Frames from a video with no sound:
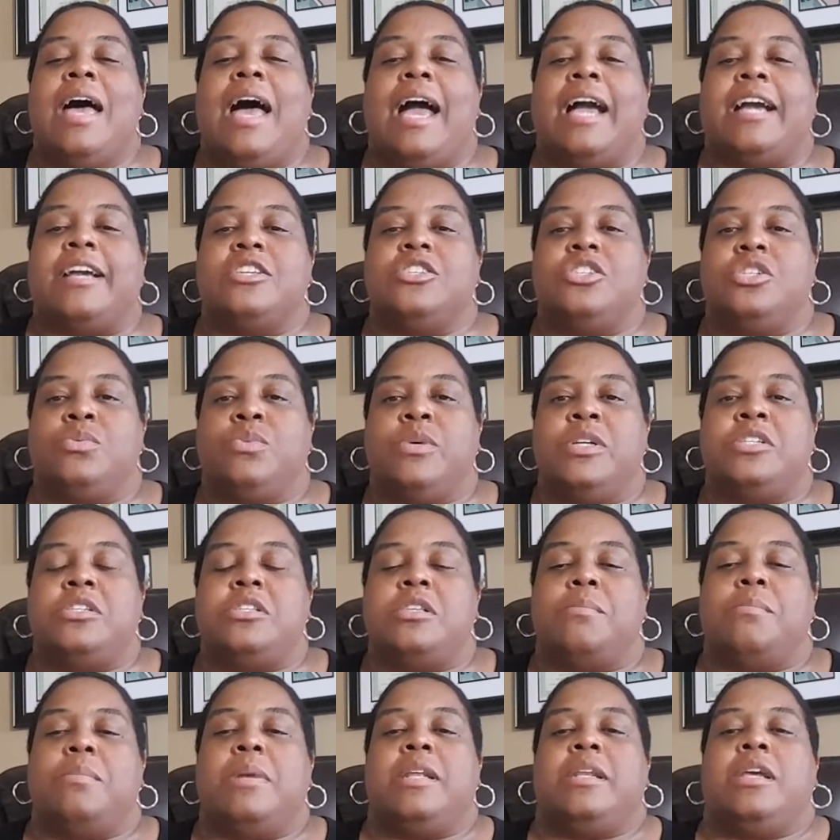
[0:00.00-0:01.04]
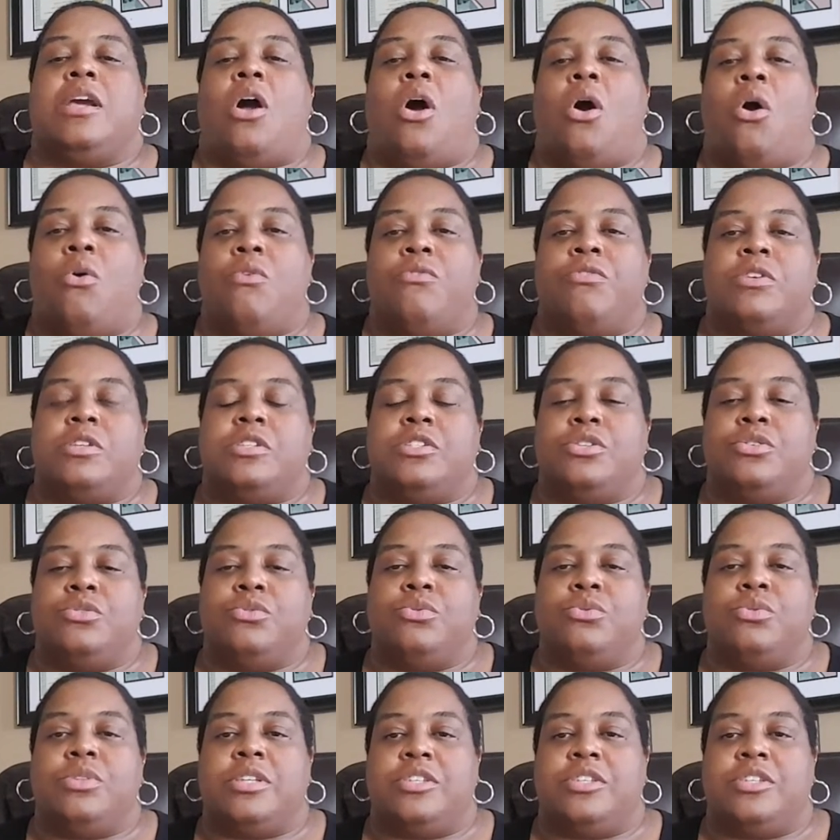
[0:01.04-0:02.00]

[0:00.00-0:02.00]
I can switch the money over to